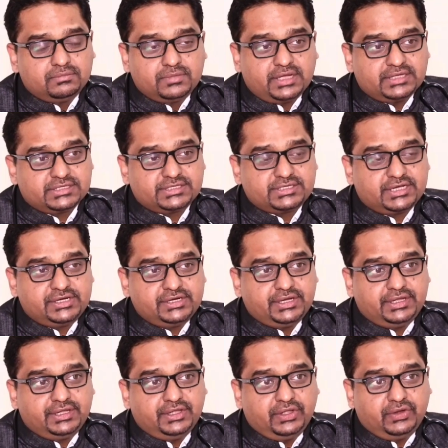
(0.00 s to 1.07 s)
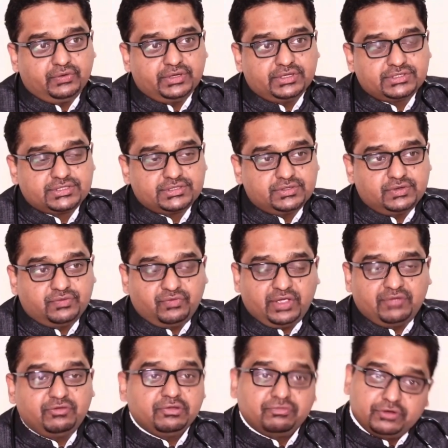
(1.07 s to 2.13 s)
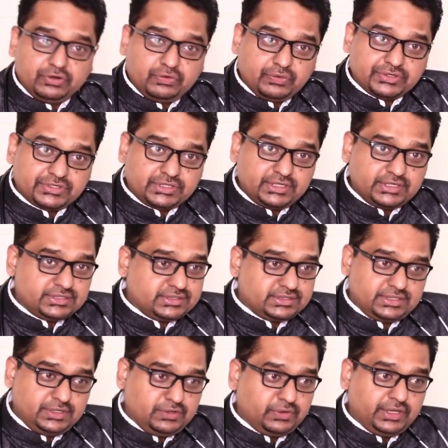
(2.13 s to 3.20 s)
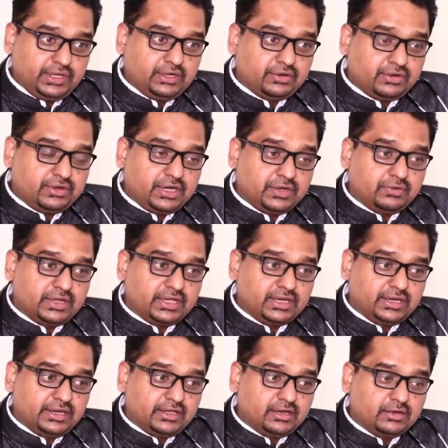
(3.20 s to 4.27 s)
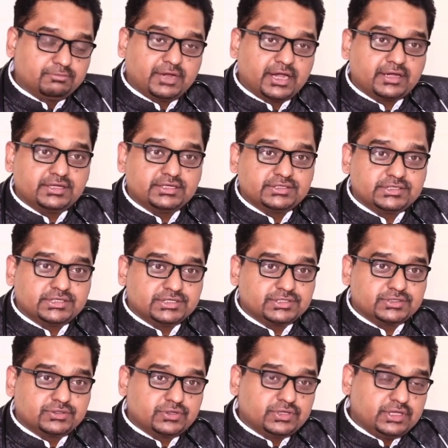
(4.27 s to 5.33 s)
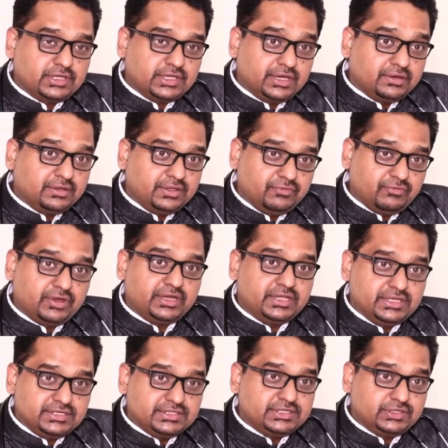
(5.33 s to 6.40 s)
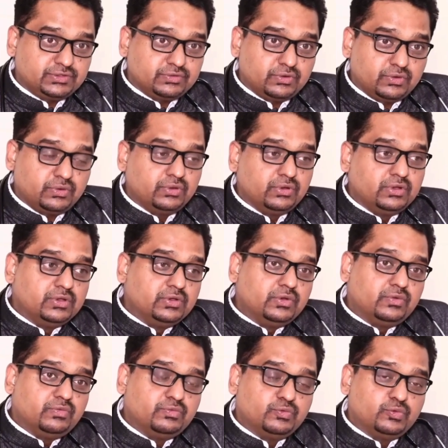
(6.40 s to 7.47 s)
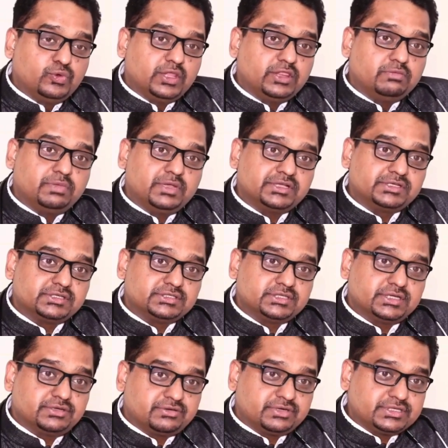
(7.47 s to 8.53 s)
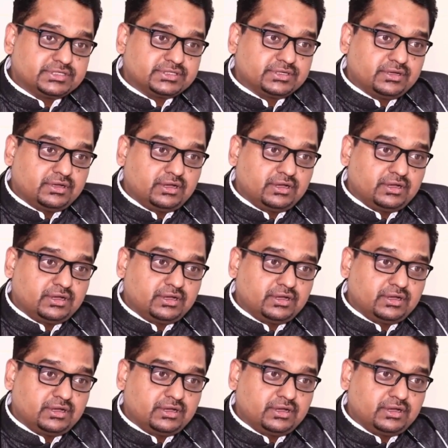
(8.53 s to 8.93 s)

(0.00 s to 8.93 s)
As I said, we have different questionnaires. In day-to-day clinical practice, it's very easy to know who are the patients at risk.